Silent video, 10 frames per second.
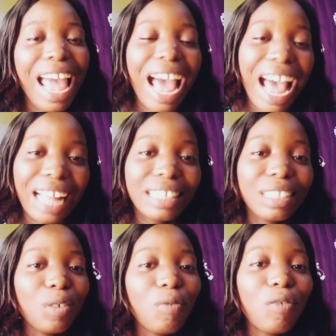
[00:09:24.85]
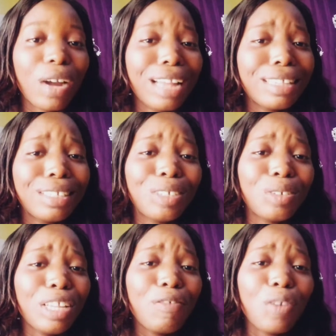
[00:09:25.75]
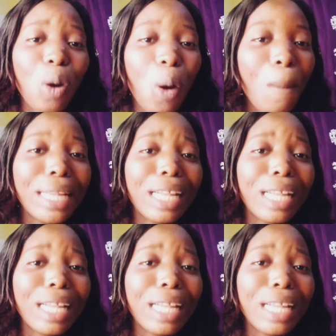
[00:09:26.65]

and don't forget to leave your comment.